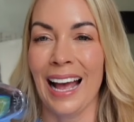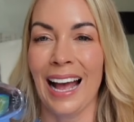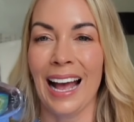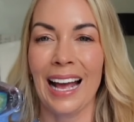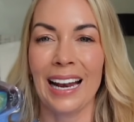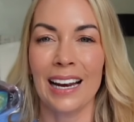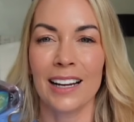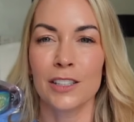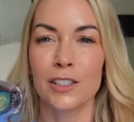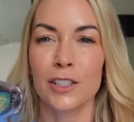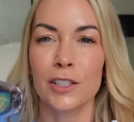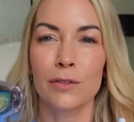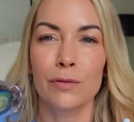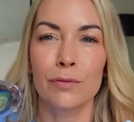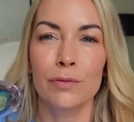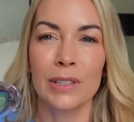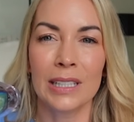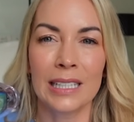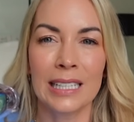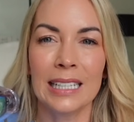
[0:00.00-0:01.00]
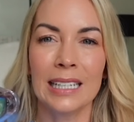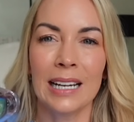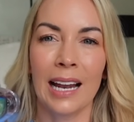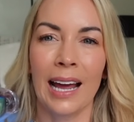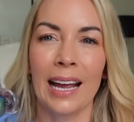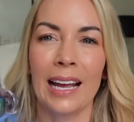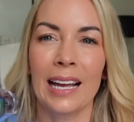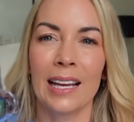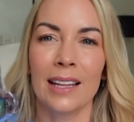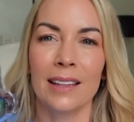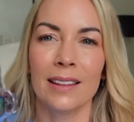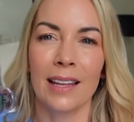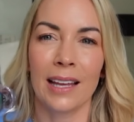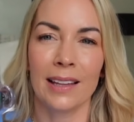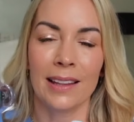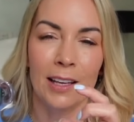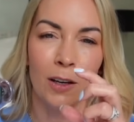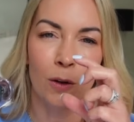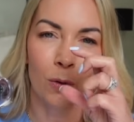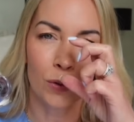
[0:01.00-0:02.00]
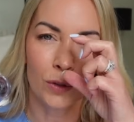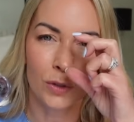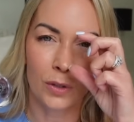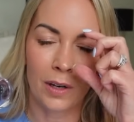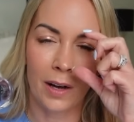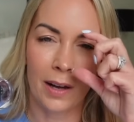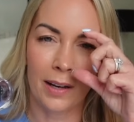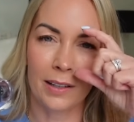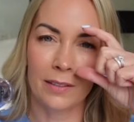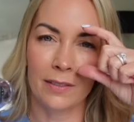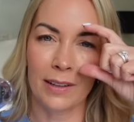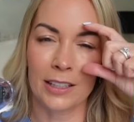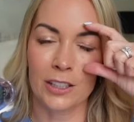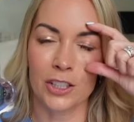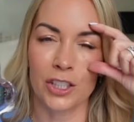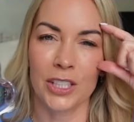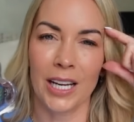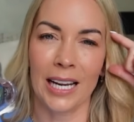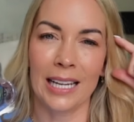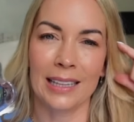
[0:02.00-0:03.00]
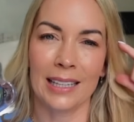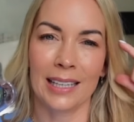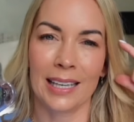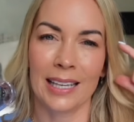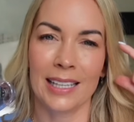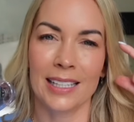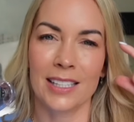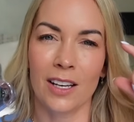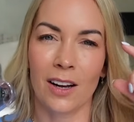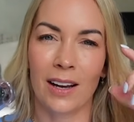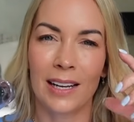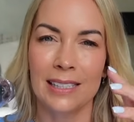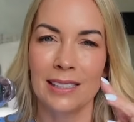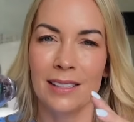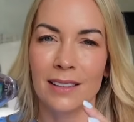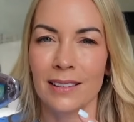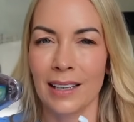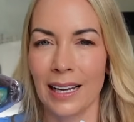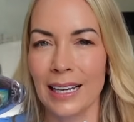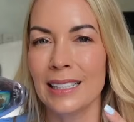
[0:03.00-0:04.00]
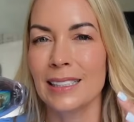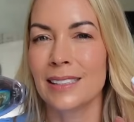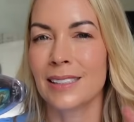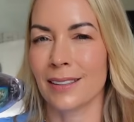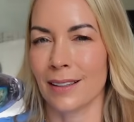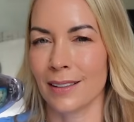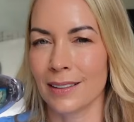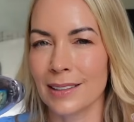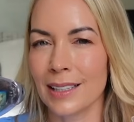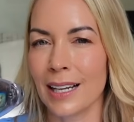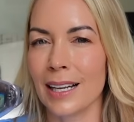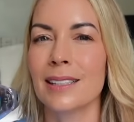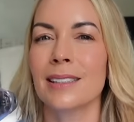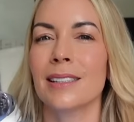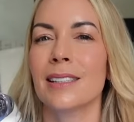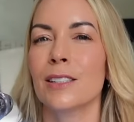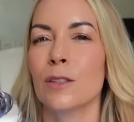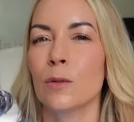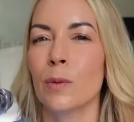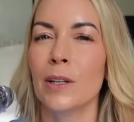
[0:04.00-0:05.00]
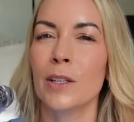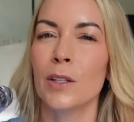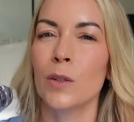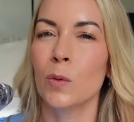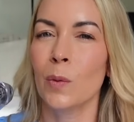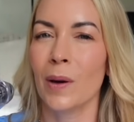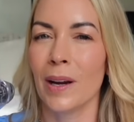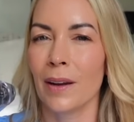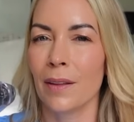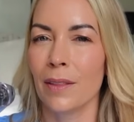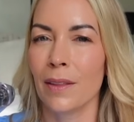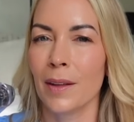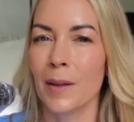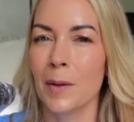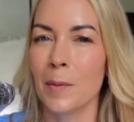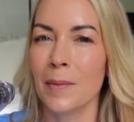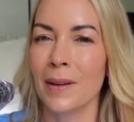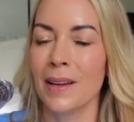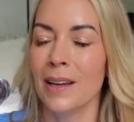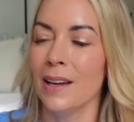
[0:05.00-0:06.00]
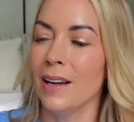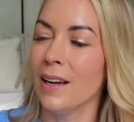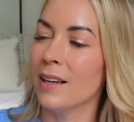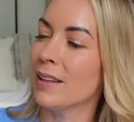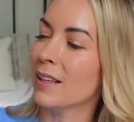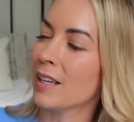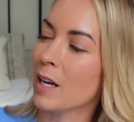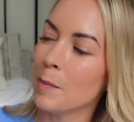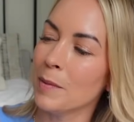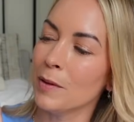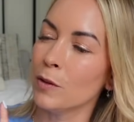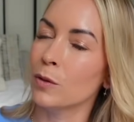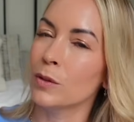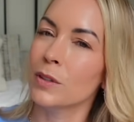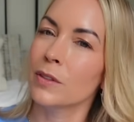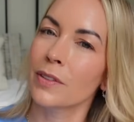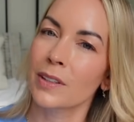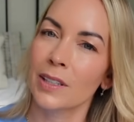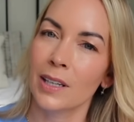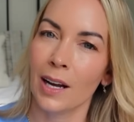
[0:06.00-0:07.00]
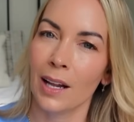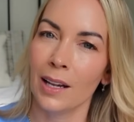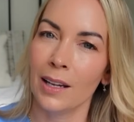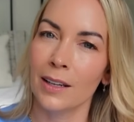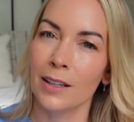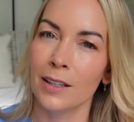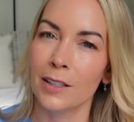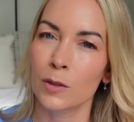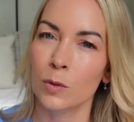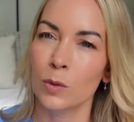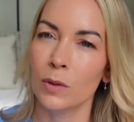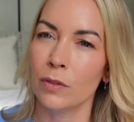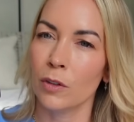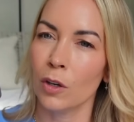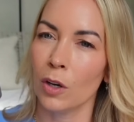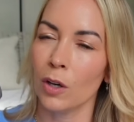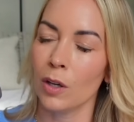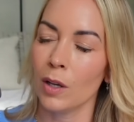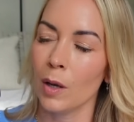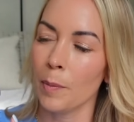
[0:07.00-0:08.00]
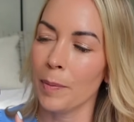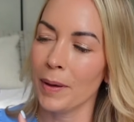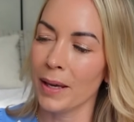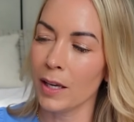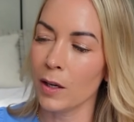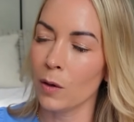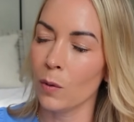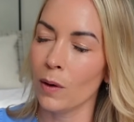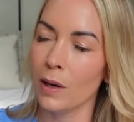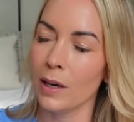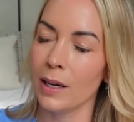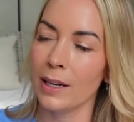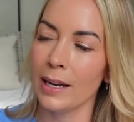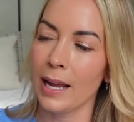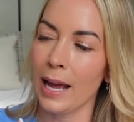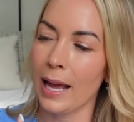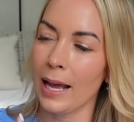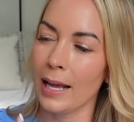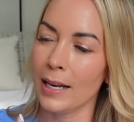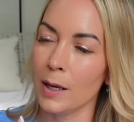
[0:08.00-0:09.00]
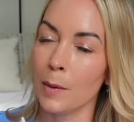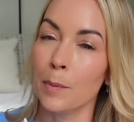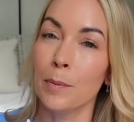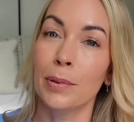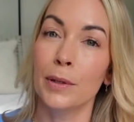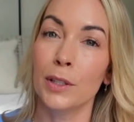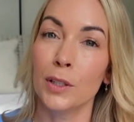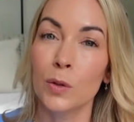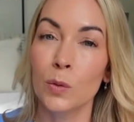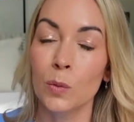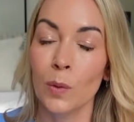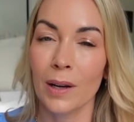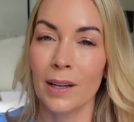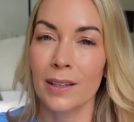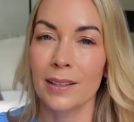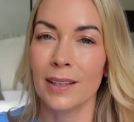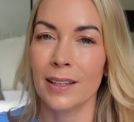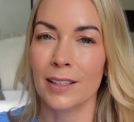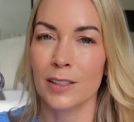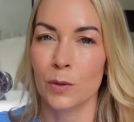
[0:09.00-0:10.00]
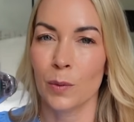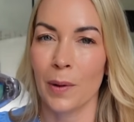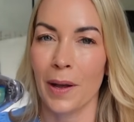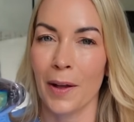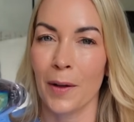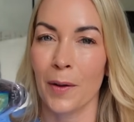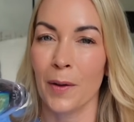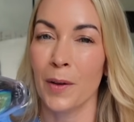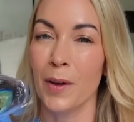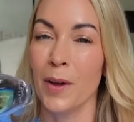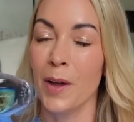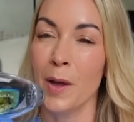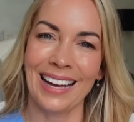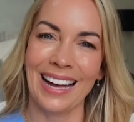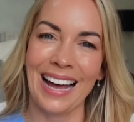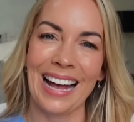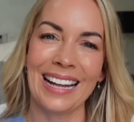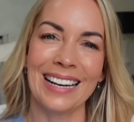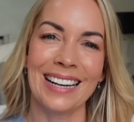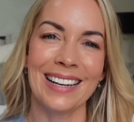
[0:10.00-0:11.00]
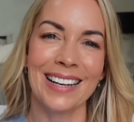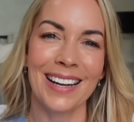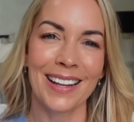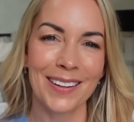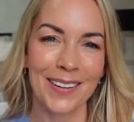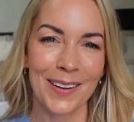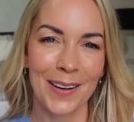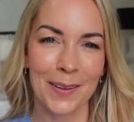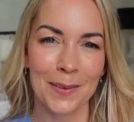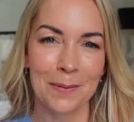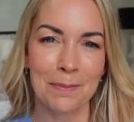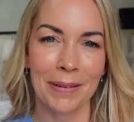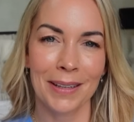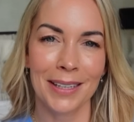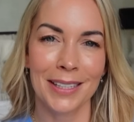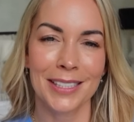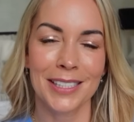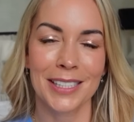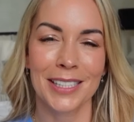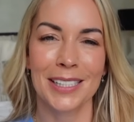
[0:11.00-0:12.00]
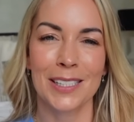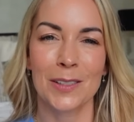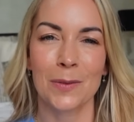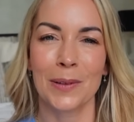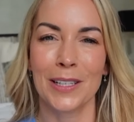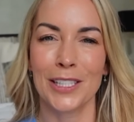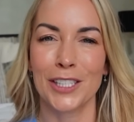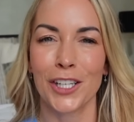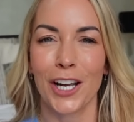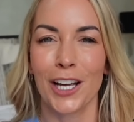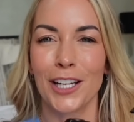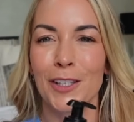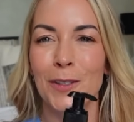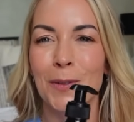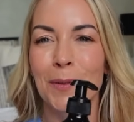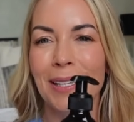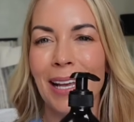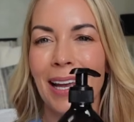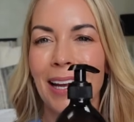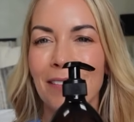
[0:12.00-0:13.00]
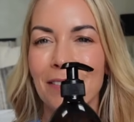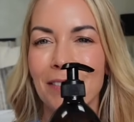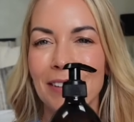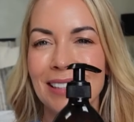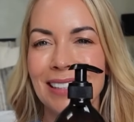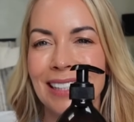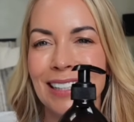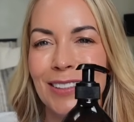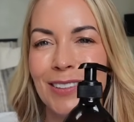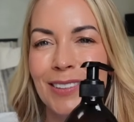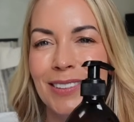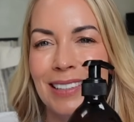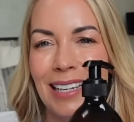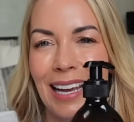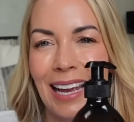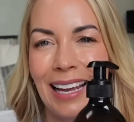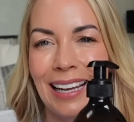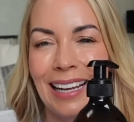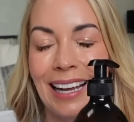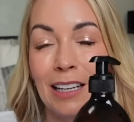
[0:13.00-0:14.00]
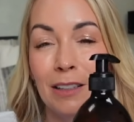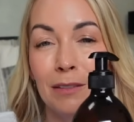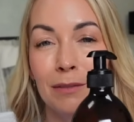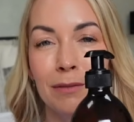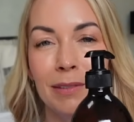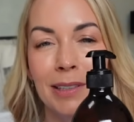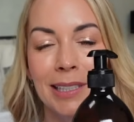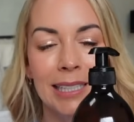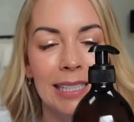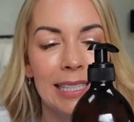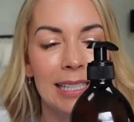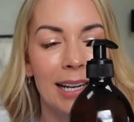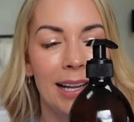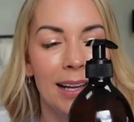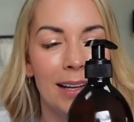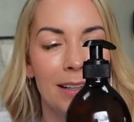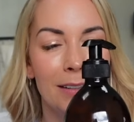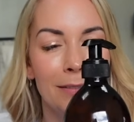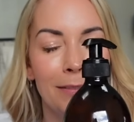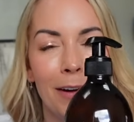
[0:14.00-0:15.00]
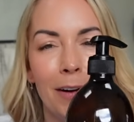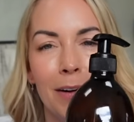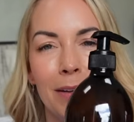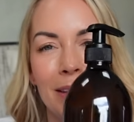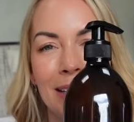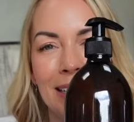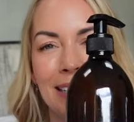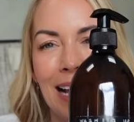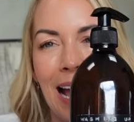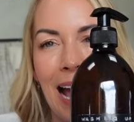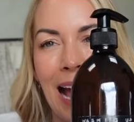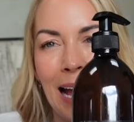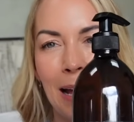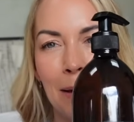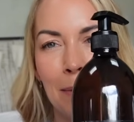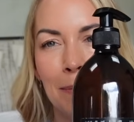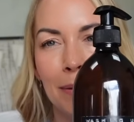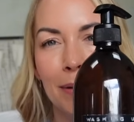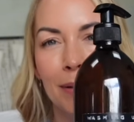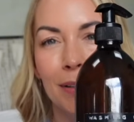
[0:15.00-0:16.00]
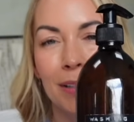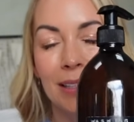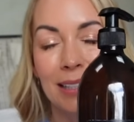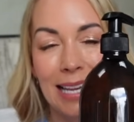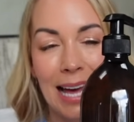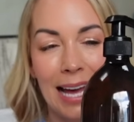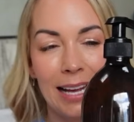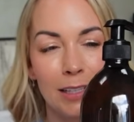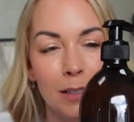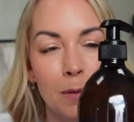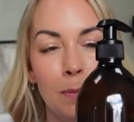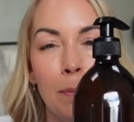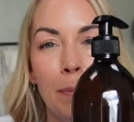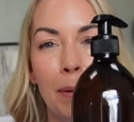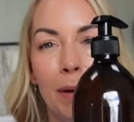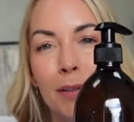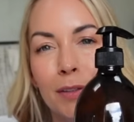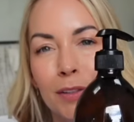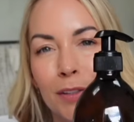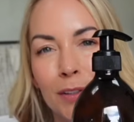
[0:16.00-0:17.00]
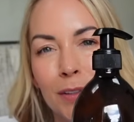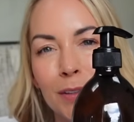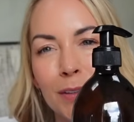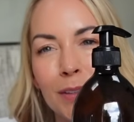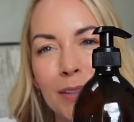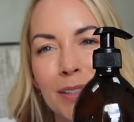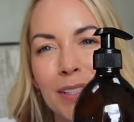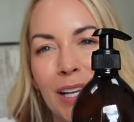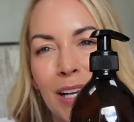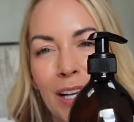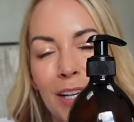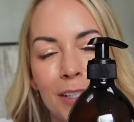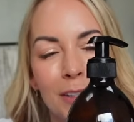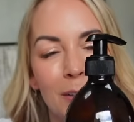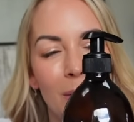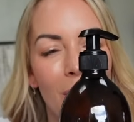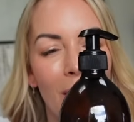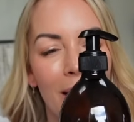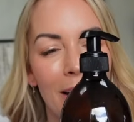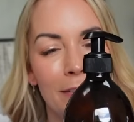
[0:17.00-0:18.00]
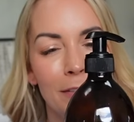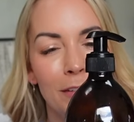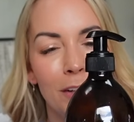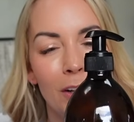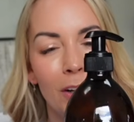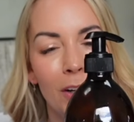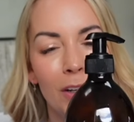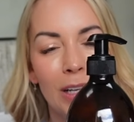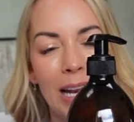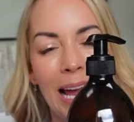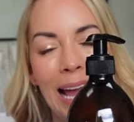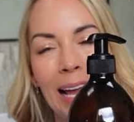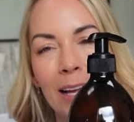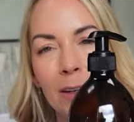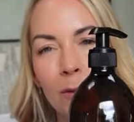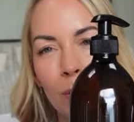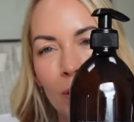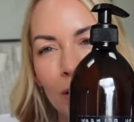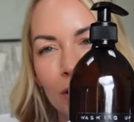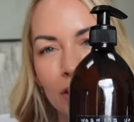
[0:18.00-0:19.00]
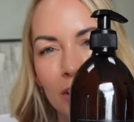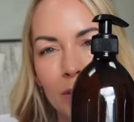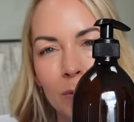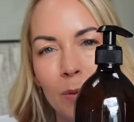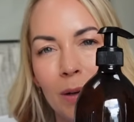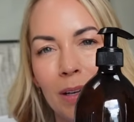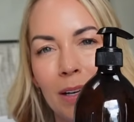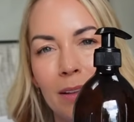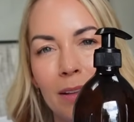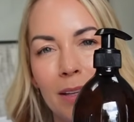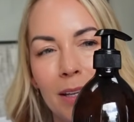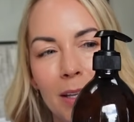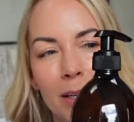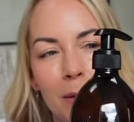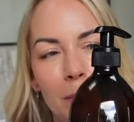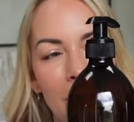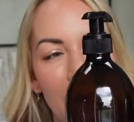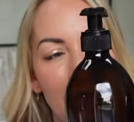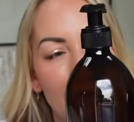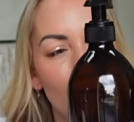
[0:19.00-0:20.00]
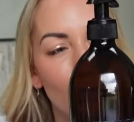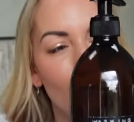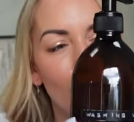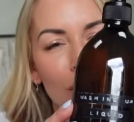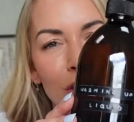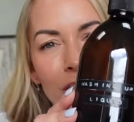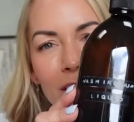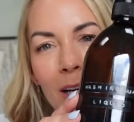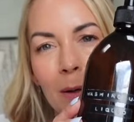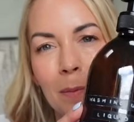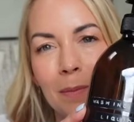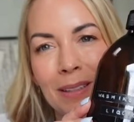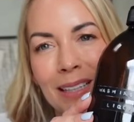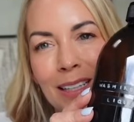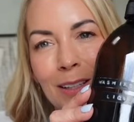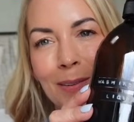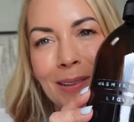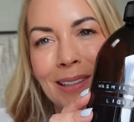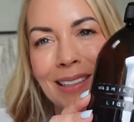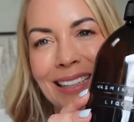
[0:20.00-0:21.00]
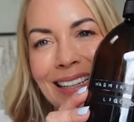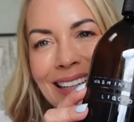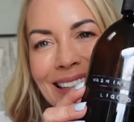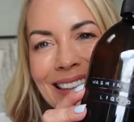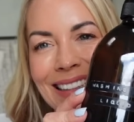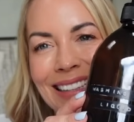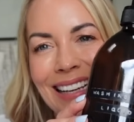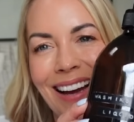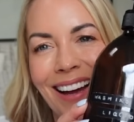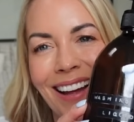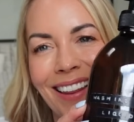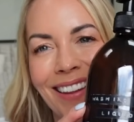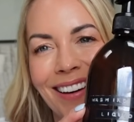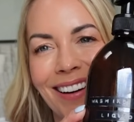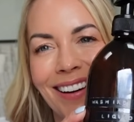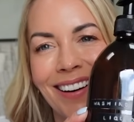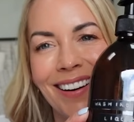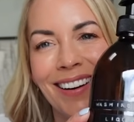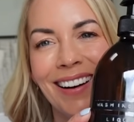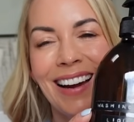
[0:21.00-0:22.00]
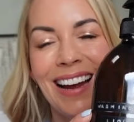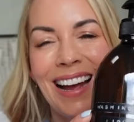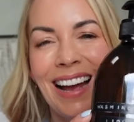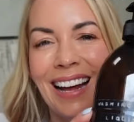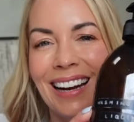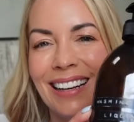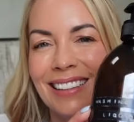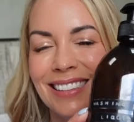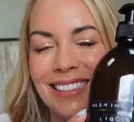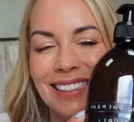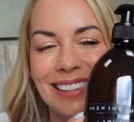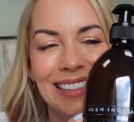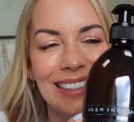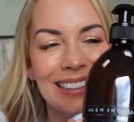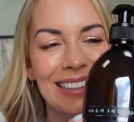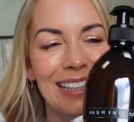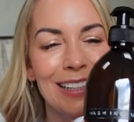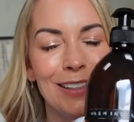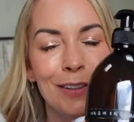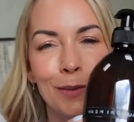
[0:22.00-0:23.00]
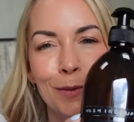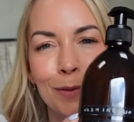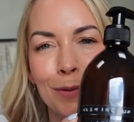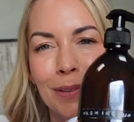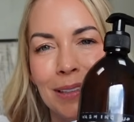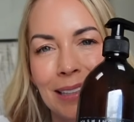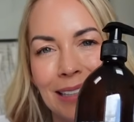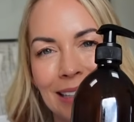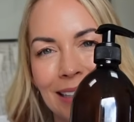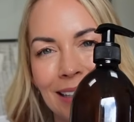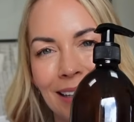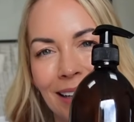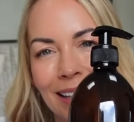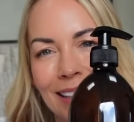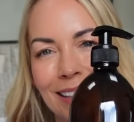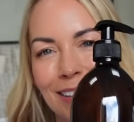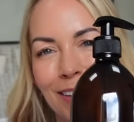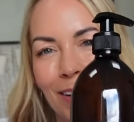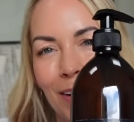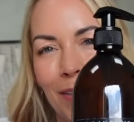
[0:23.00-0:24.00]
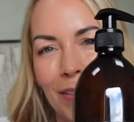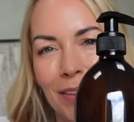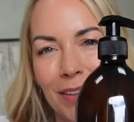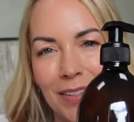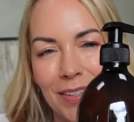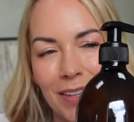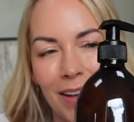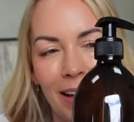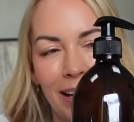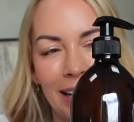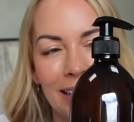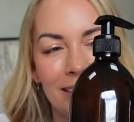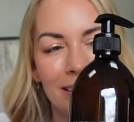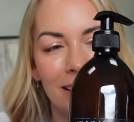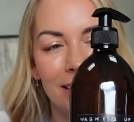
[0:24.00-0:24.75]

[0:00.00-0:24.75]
And I just really like that they also kind of like shade the kids' eyes. They're like sunglasses when you wear them. They come in all different colors. We've got a pink one and a blue one as well. And another home purchase, which I use every single day and really love, are these amber glass bottles. So I've got hand wash in one of them and washing up liquid in the other. And I just think they look really nice on the side.